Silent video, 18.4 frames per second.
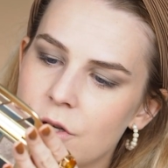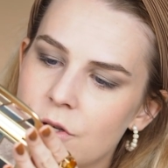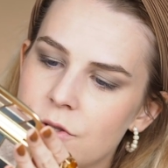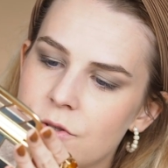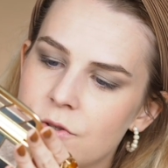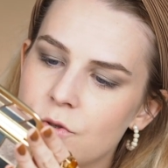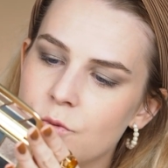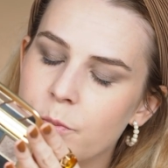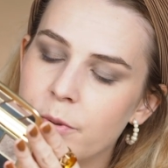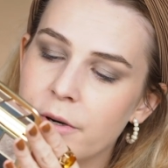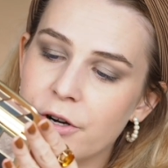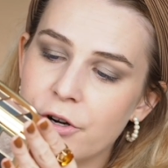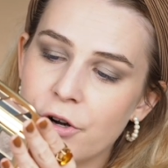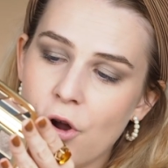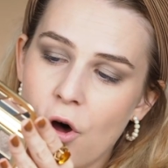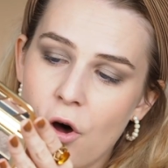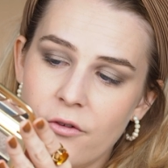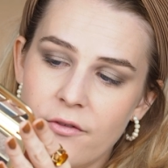
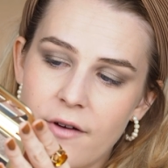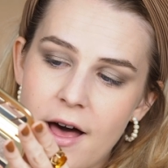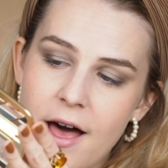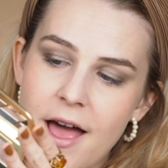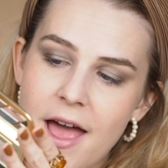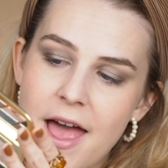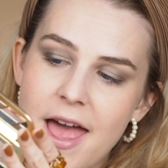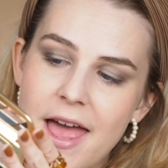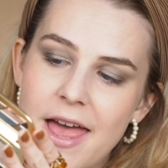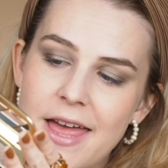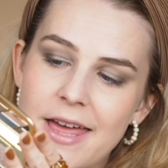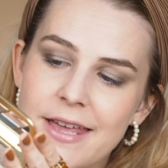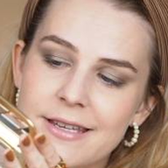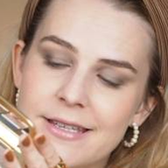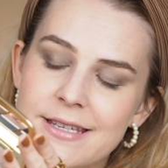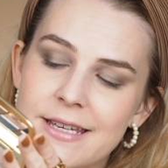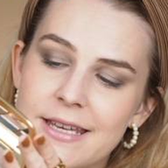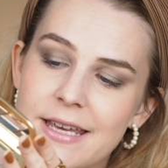Supernova
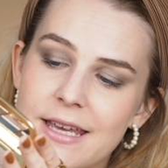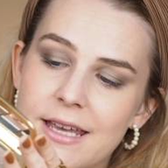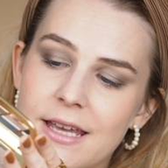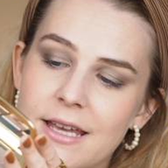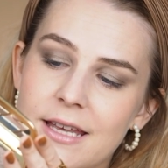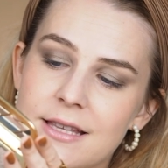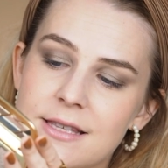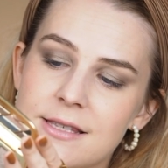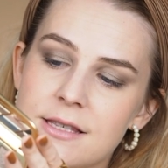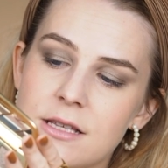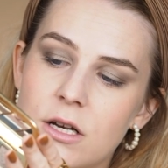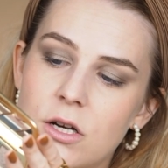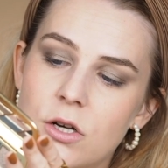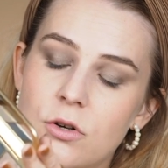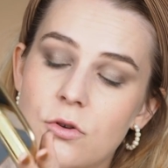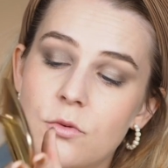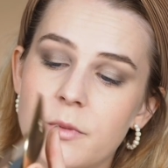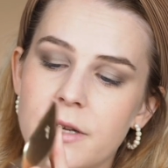and it's
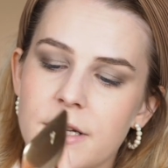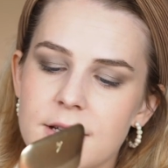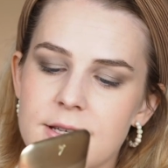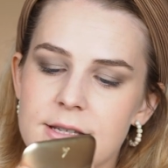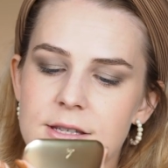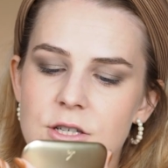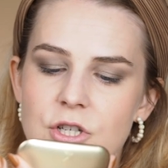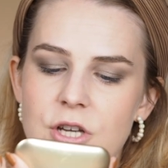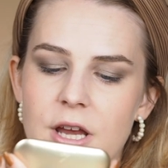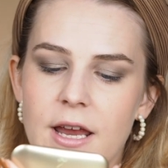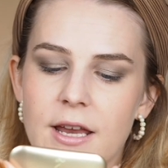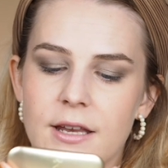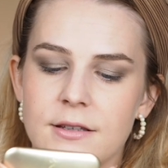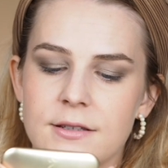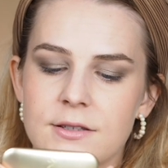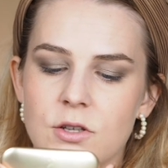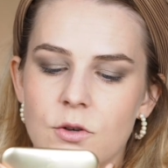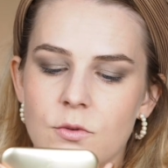luminous shade,
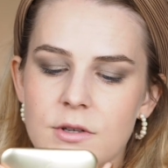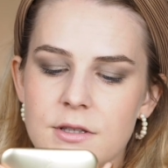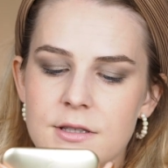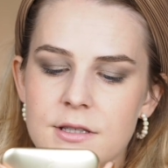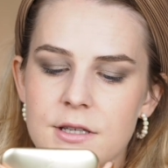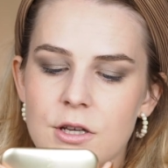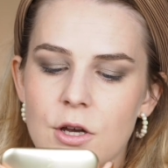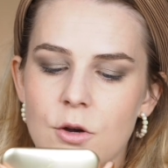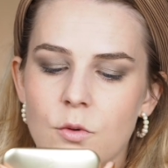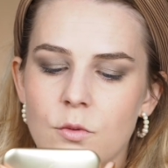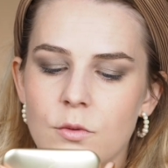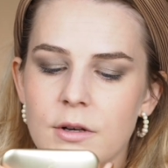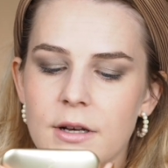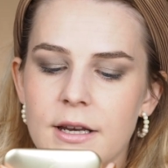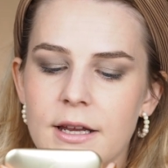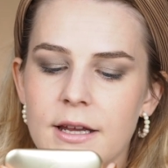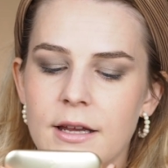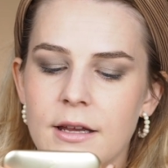so it's the
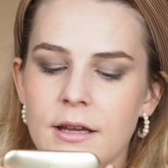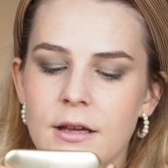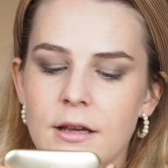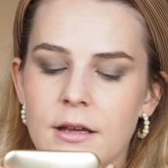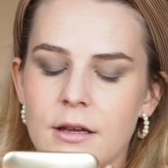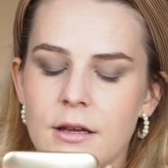only